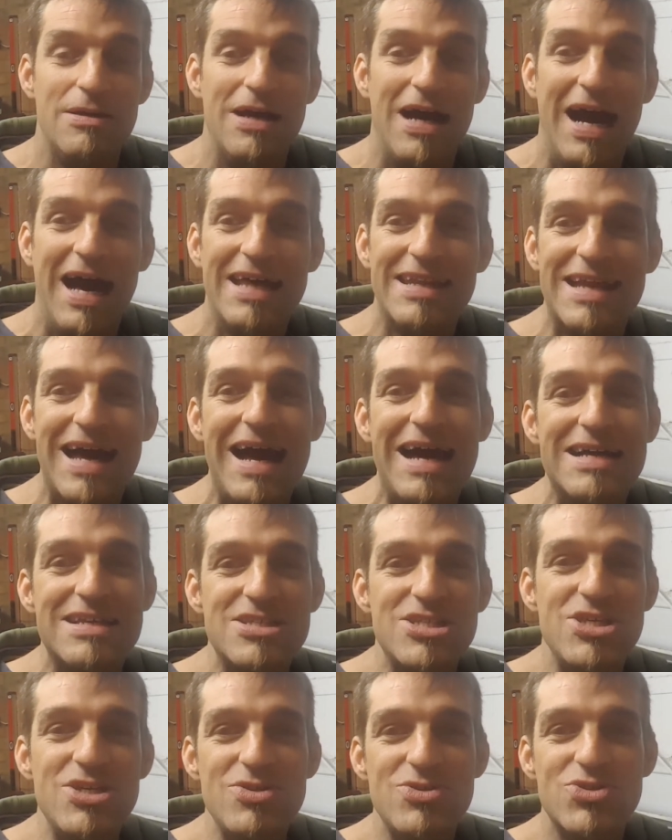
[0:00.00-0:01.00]
And as
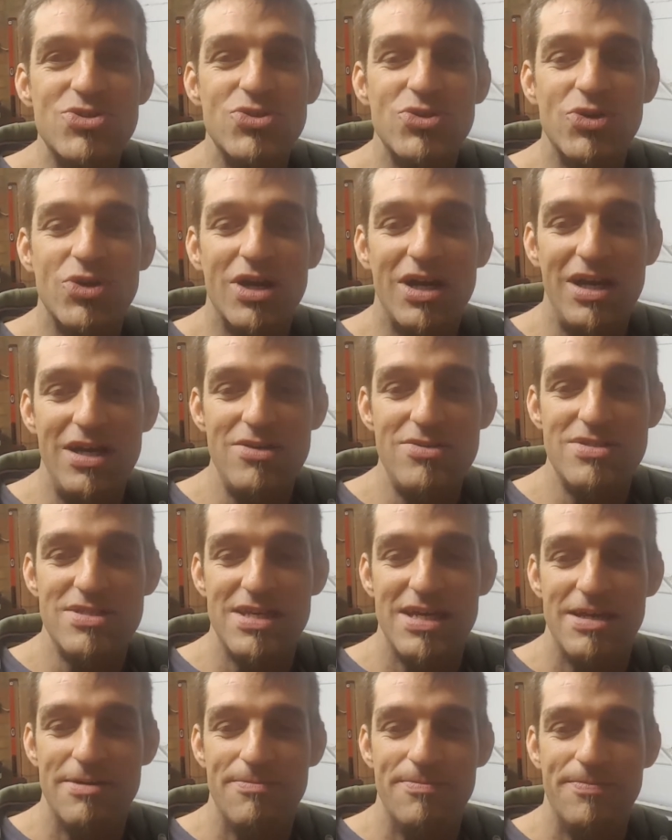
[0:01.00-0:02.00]
you draw close to
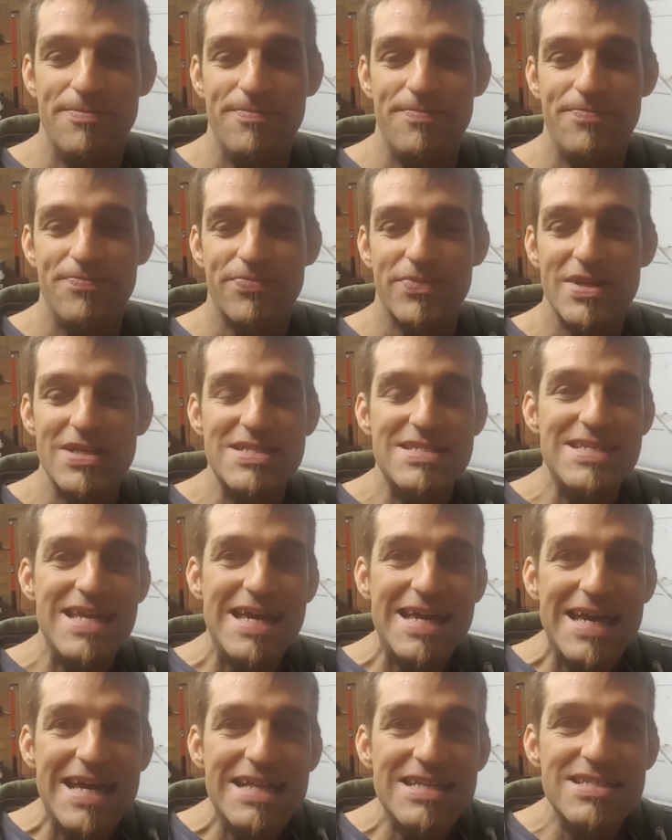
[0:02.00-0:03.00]
him,
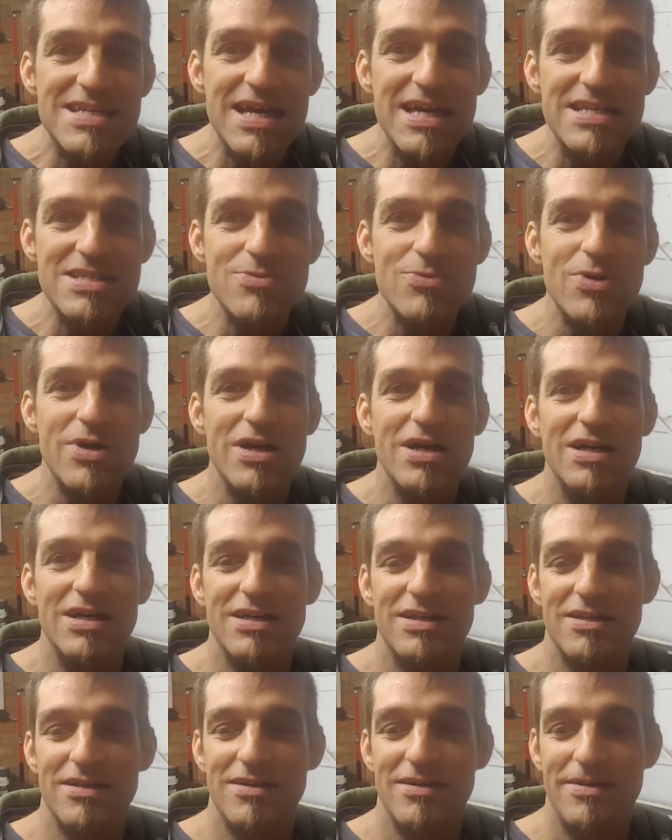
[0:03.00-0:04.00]
dig into his
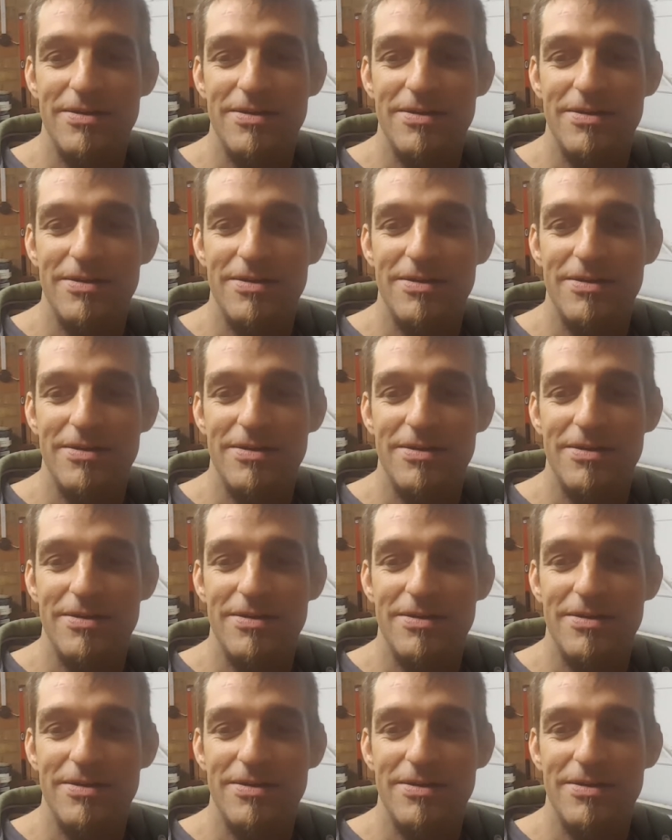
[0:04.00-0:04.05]
word,